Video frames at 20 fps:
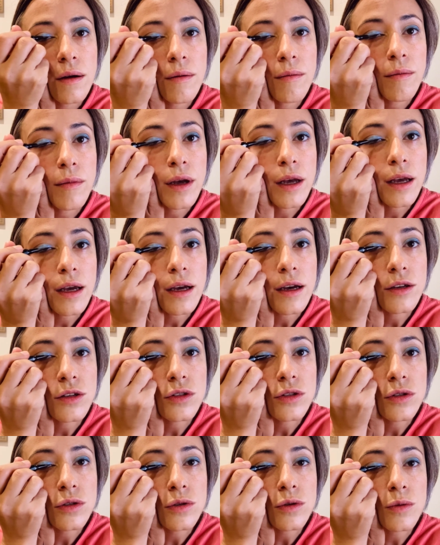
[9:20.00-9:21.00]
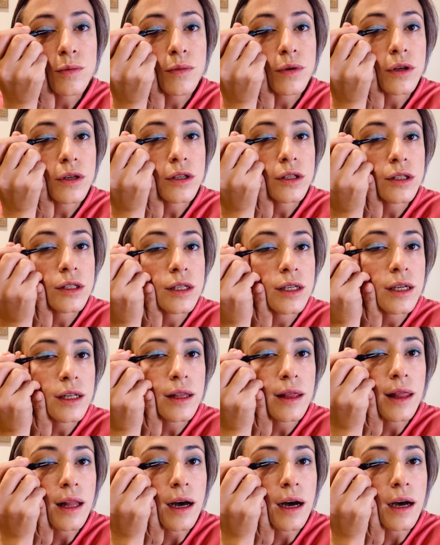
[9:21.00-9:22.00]
make a super
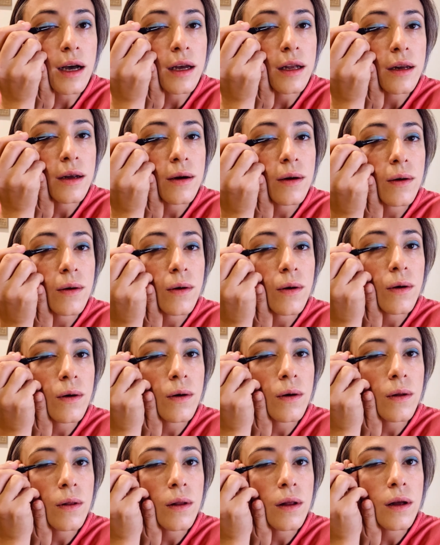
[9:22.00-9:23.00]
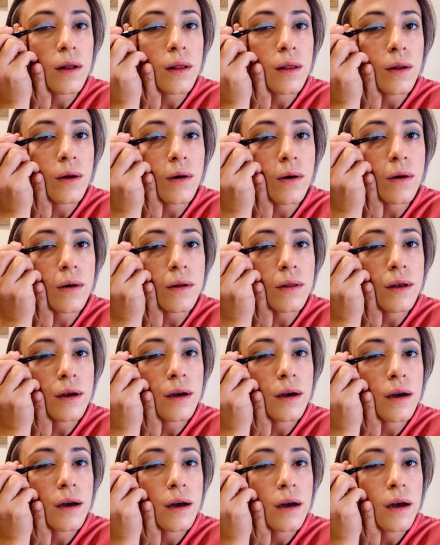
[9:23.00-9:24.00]
thin line all along the